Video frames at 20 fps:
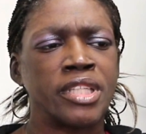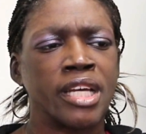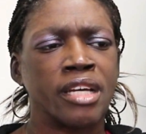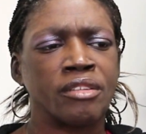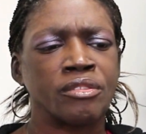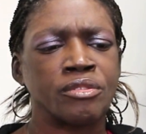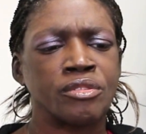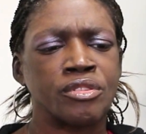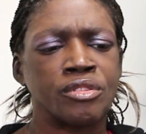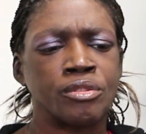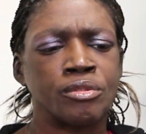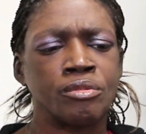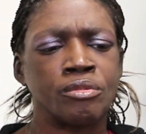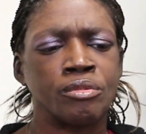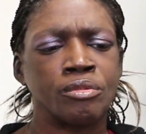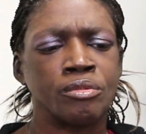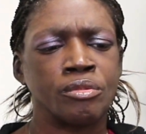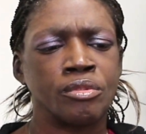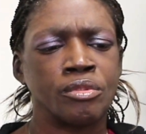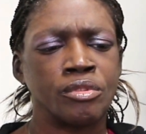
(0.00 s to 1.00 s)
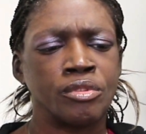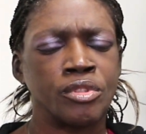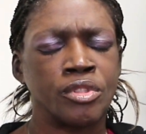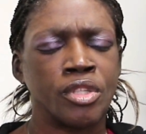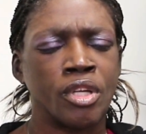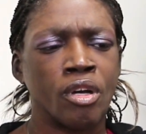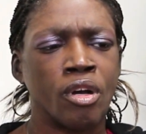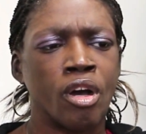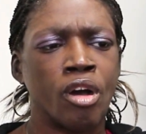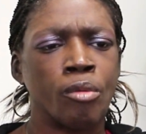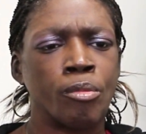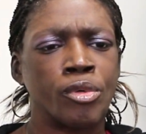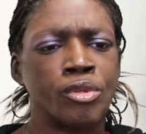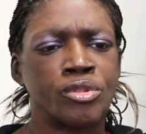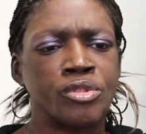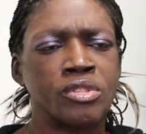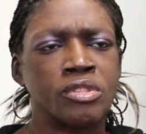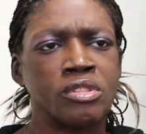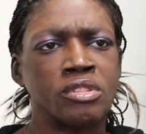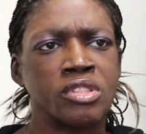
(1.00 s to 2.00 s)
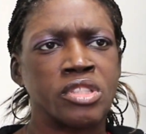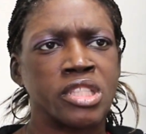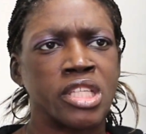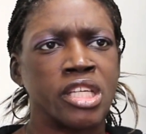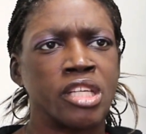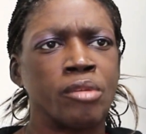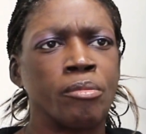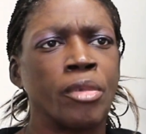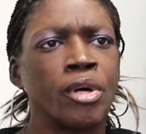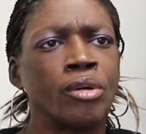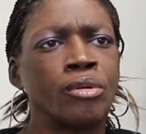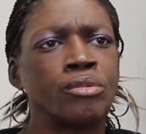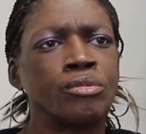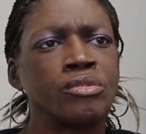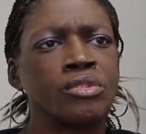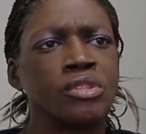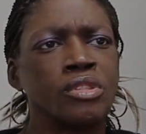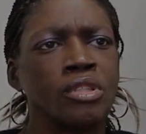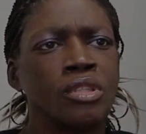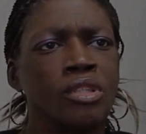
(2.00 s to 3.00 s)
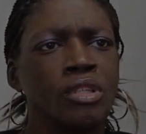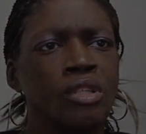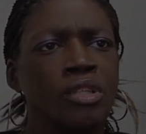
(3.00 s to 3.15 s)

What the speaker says: down to, you know, almost skin and bones.